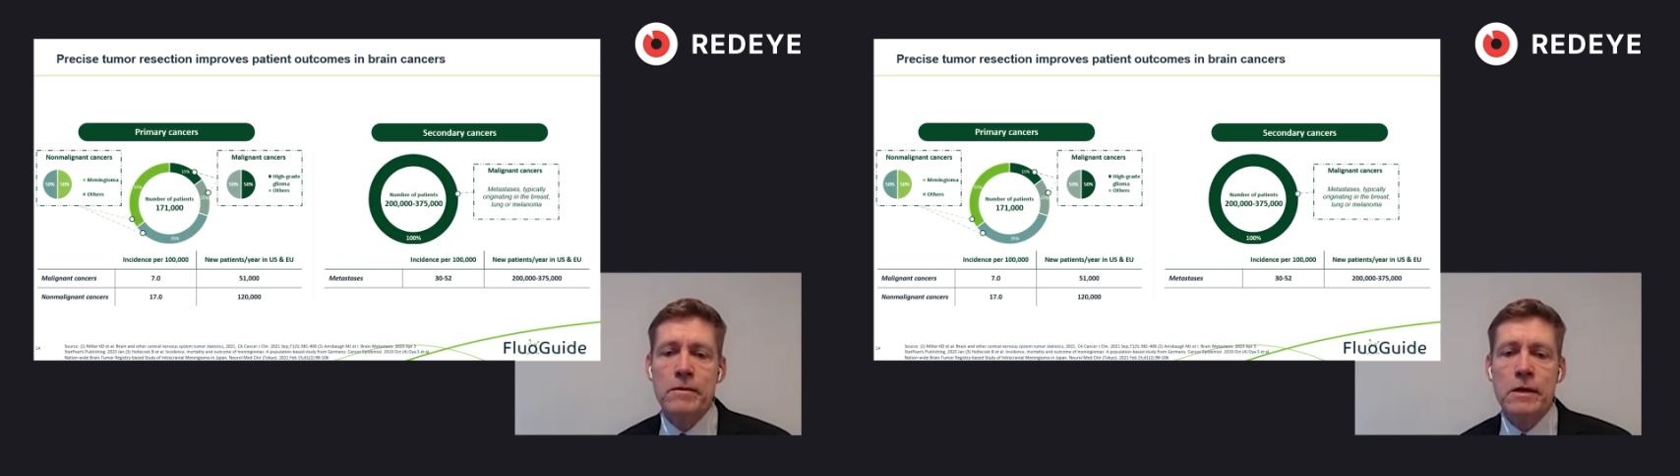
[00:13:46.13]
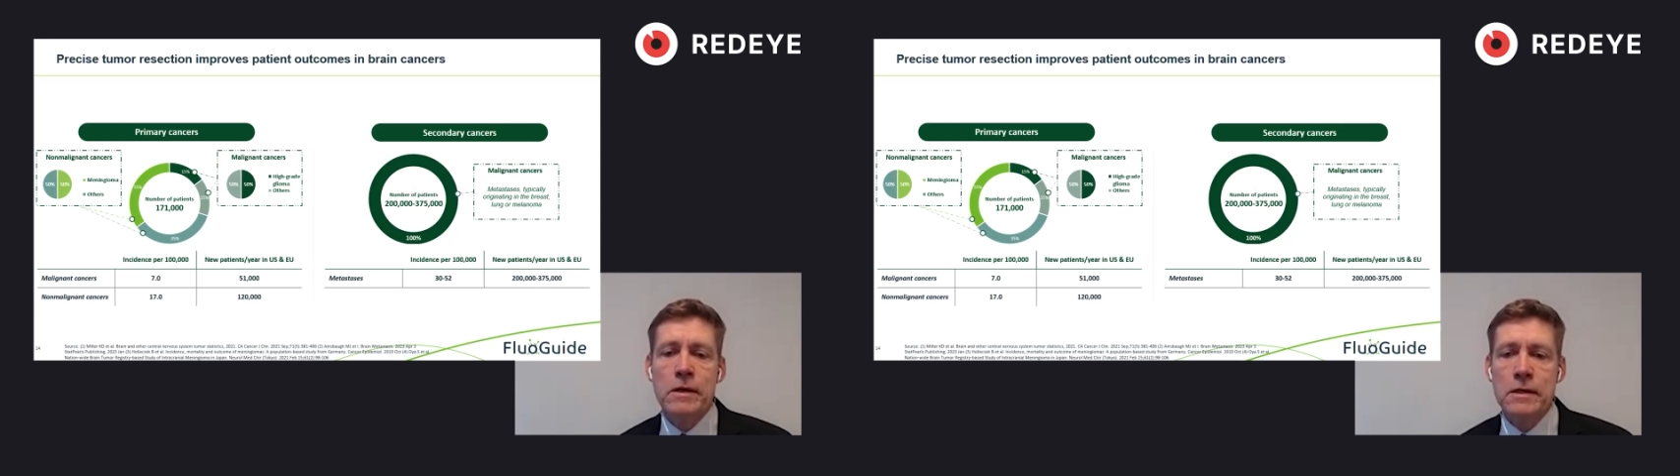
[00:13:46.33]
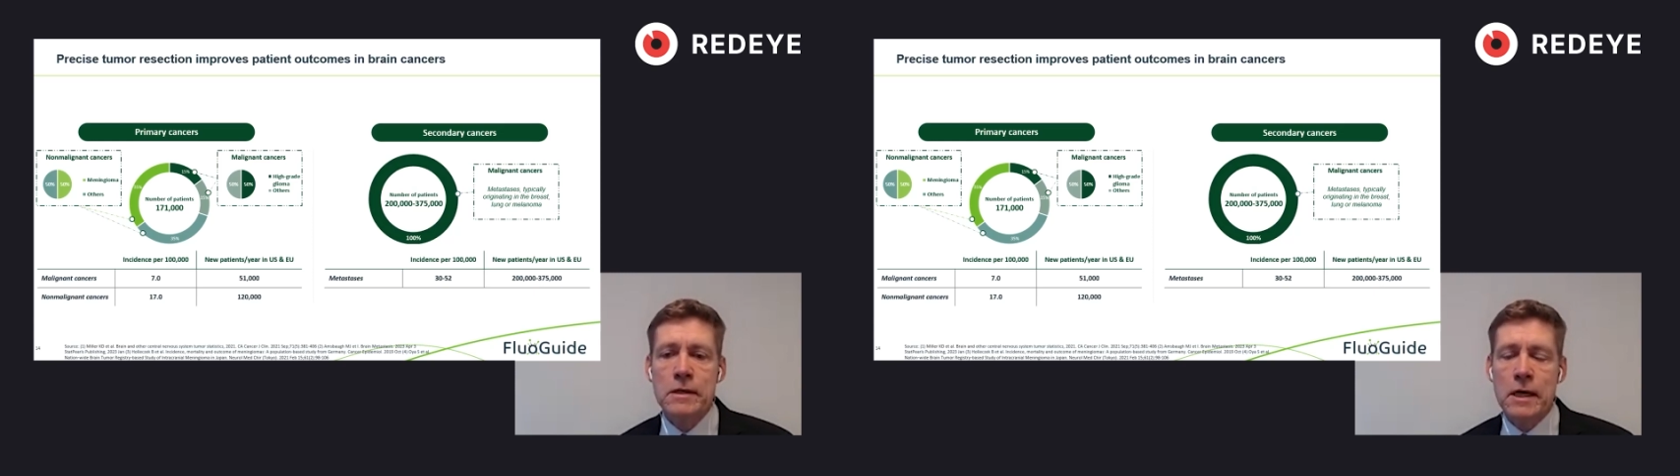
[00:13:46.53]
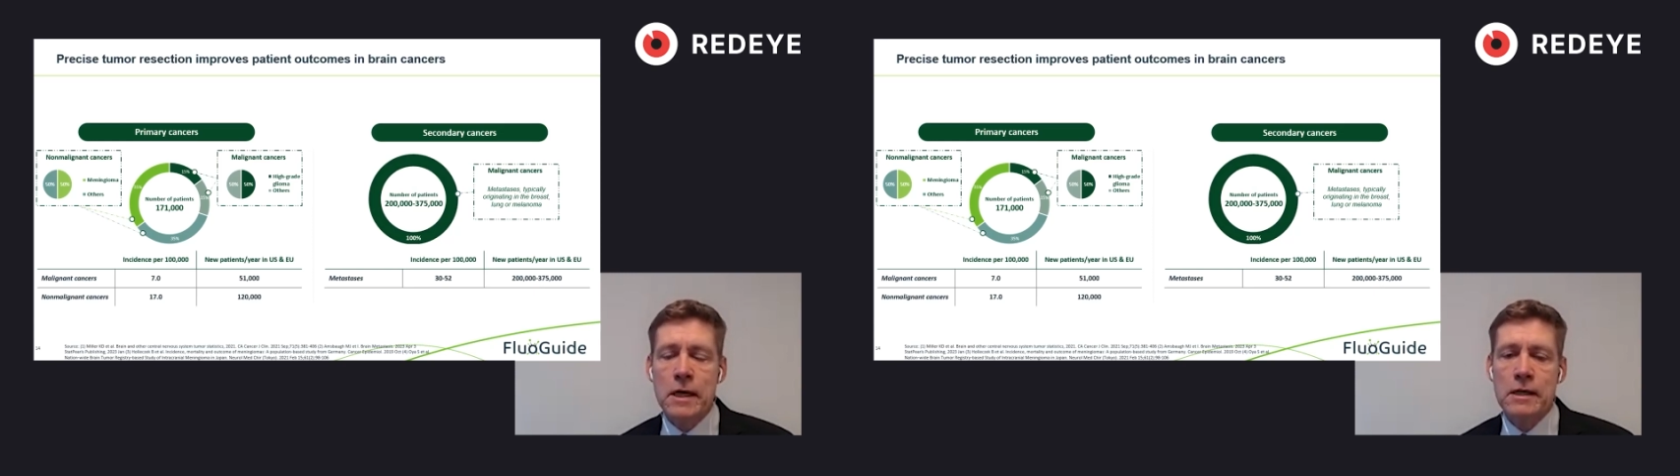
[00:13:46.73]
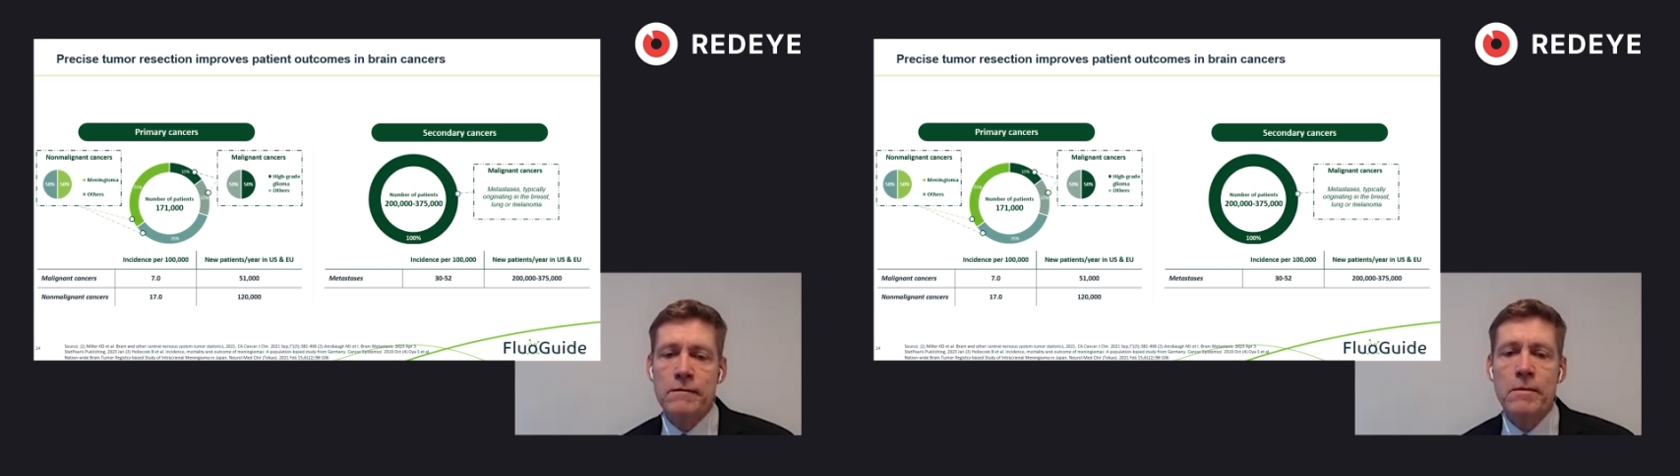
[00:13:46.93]
what is the
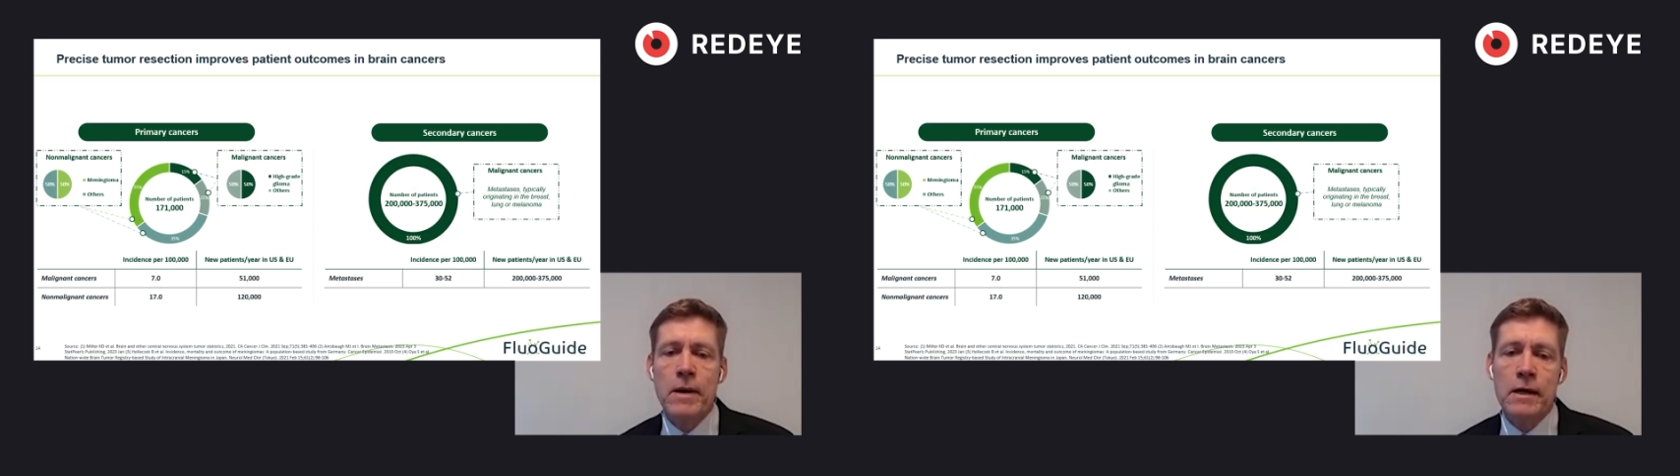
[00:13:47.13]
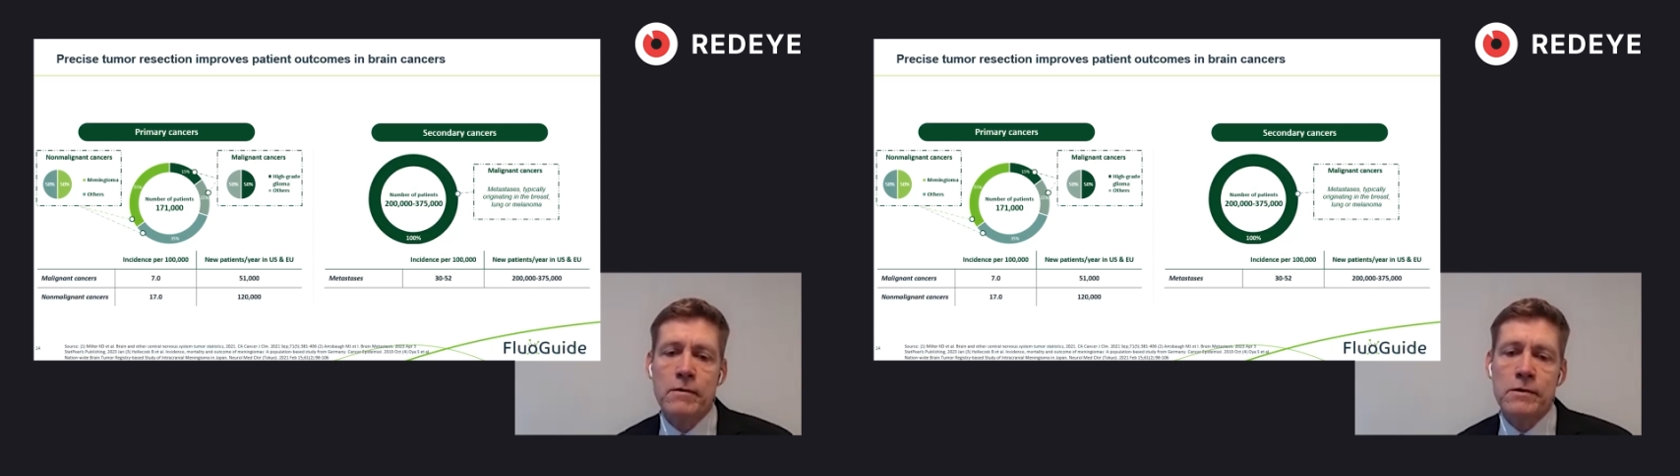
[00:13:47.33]
size of the market,